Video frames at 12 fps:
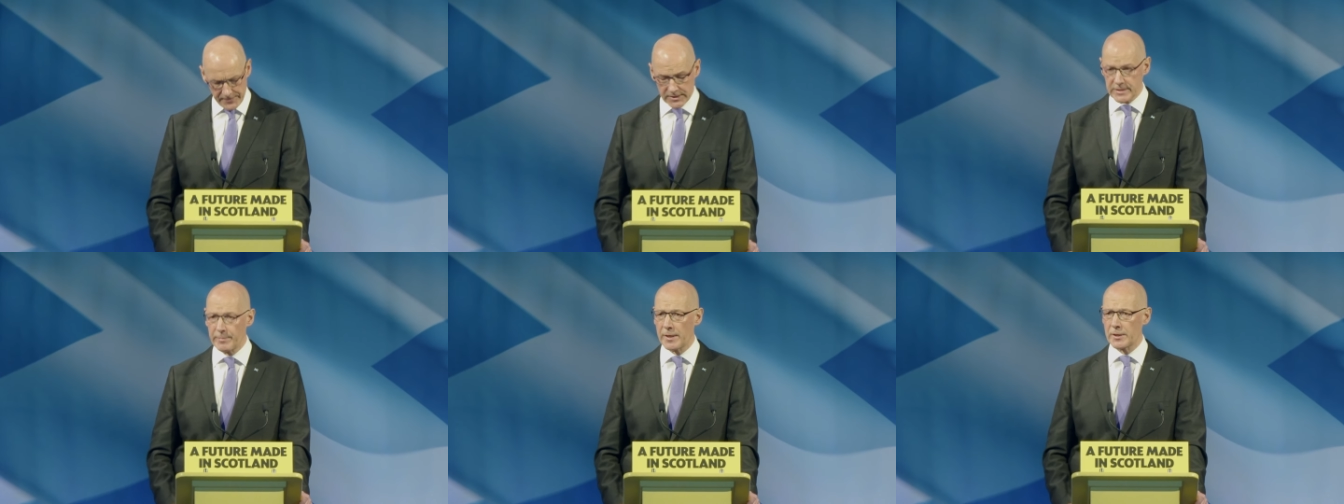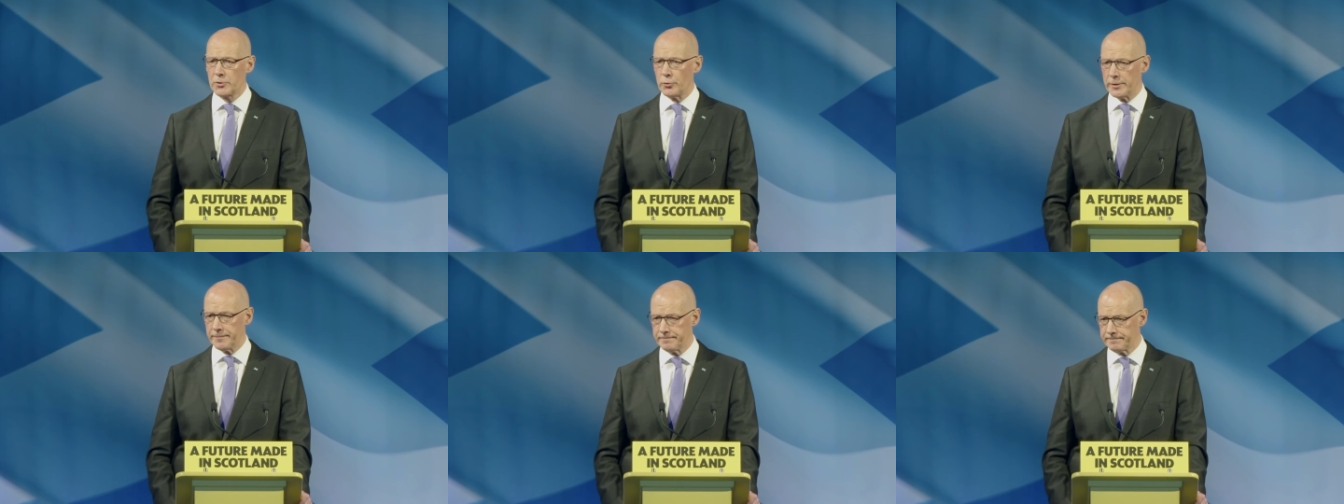Tamara
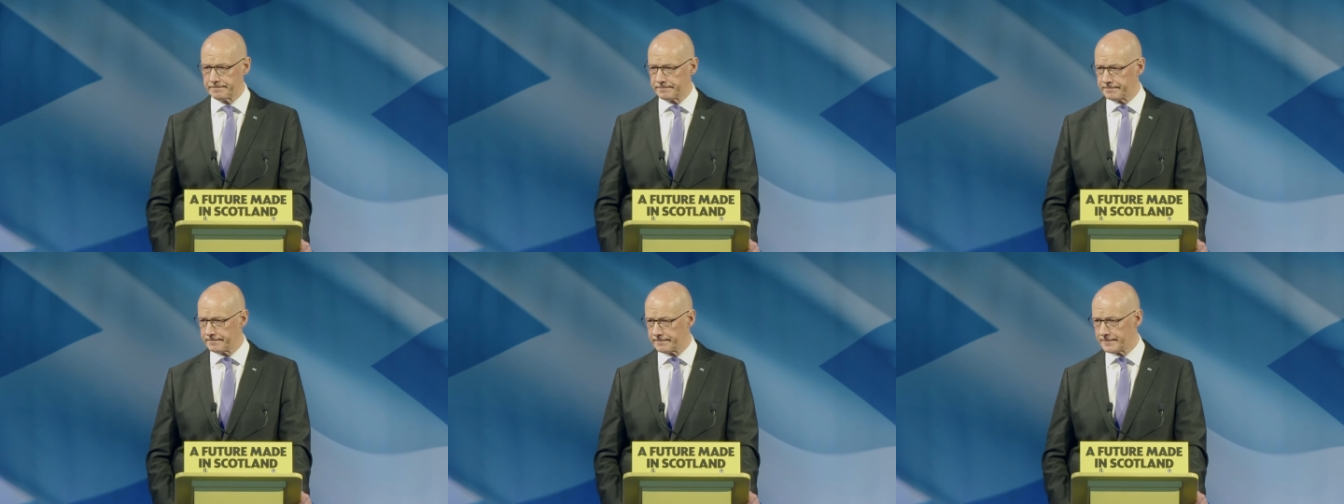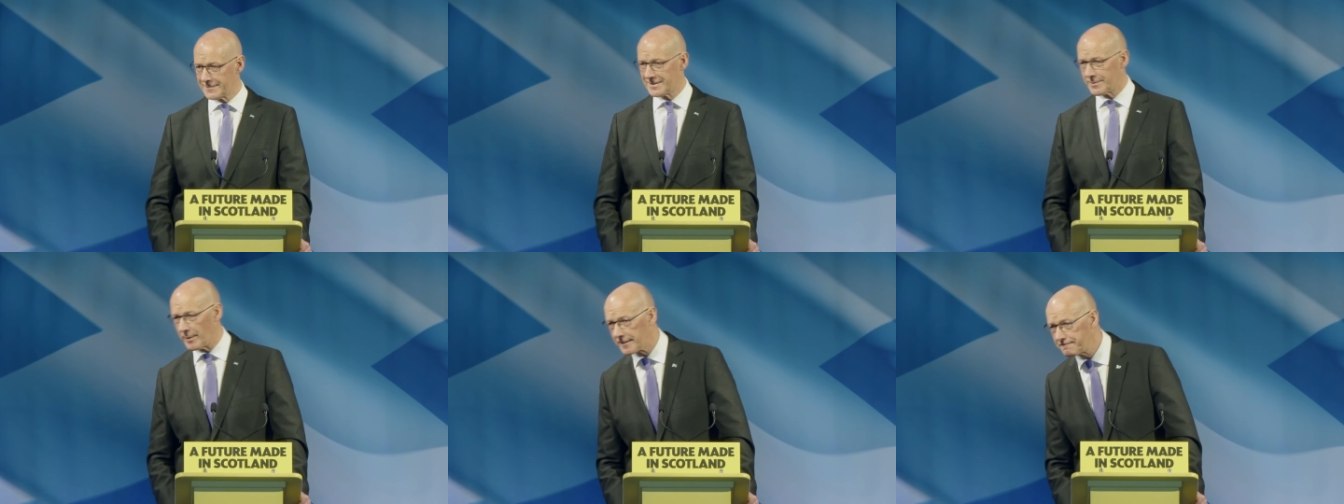Cohen.
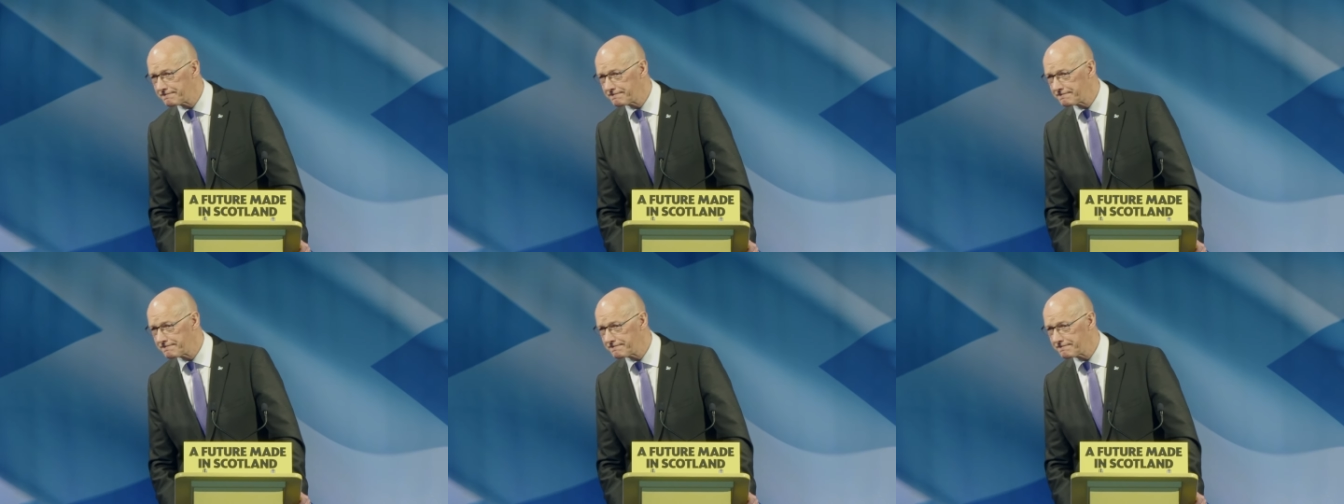Tamara.